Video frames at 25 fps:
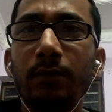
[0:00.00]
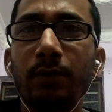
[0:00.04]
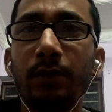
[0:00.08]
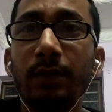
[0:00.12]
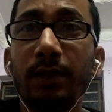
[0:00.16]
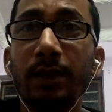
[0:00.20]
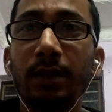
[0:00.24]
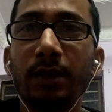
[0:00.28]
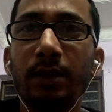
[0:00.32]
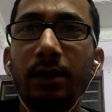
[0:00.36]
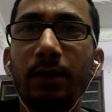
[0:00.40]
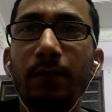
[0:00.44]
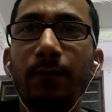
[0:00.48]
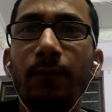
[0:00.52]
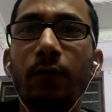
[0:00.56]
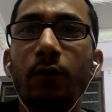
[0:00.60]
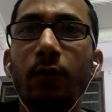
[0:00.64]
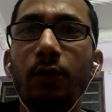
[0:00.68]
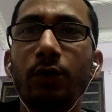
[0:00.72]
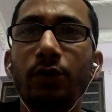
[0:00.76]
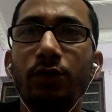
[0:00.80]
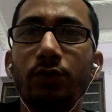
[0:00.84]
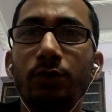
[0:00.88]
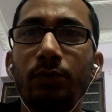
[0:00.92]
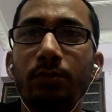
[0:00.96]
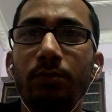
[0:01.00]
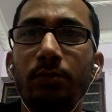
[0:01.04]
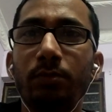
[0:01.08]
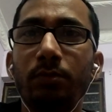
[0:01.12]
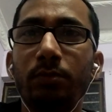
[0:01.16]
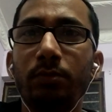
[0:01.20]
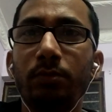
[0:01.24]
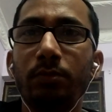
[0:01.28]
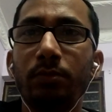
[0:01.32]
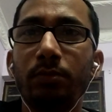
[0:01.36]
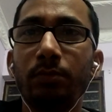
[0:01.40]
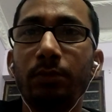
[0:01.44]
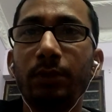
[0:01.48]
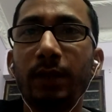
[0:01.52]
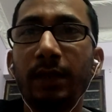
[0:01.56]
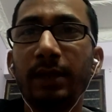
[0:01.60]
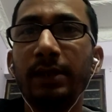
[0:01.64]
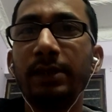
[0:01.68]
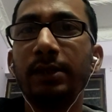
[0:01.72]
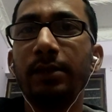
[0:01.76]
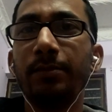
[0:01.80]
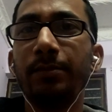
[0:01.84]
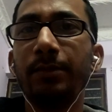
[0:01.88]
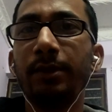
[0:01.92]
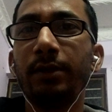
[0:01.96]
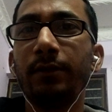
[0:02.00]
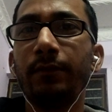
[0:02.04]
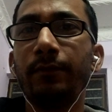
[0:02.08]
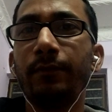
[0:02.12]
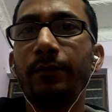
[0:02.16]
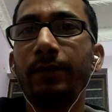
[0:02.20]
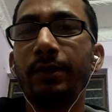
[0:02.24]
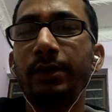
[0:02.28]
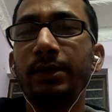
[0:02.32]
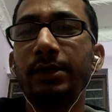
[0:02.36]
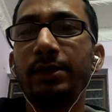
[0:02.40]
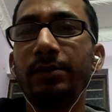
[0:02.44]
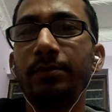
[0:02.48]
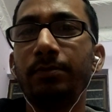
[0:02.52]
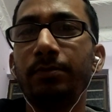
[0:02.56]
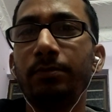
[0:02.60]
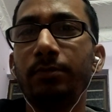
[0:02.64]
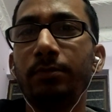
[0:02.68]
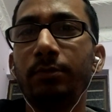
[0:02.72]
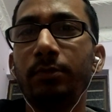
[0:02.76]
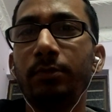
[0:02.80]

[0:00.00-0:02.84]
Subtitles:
their comfort zone. That is the main reason.